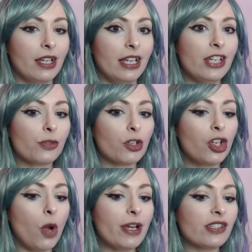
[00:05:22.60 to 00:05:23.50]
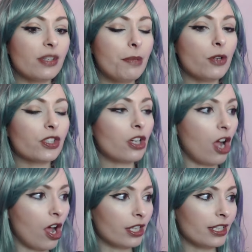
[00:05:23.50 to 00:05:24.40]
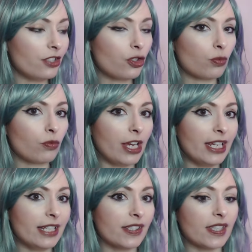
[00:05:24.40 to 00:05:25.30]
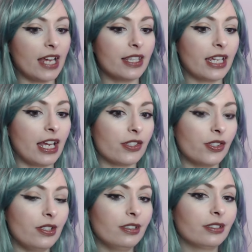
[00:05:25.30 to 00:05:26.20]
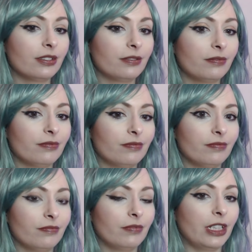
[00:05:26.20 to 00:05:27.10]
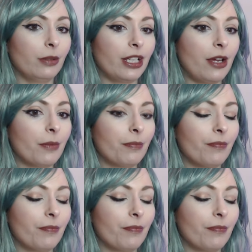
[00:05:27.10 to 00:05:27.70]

Is we're going to build a college right inside the castle. There we go.